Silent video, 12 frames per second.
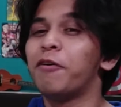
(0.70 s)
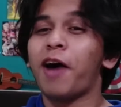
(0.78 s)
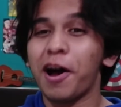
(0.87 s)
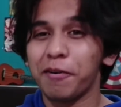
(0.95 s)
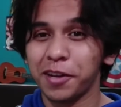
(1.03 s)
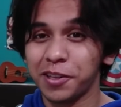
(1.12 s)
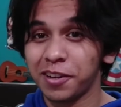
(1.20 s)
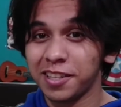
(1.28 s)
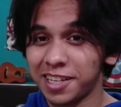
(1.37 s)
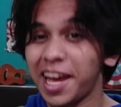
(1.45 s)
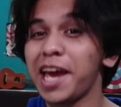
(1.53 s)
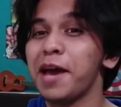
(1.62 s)
how are we doing
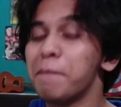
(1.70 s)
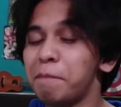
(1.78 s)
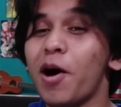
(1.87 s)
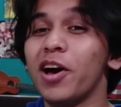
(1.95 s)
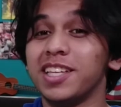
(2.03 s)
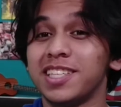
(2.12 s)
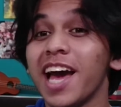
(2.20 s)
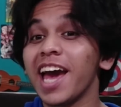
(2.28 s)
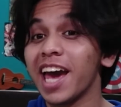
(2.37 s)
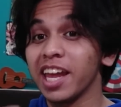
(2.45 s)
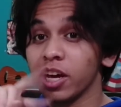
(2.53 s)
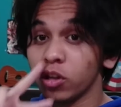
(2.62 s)
today? Boys and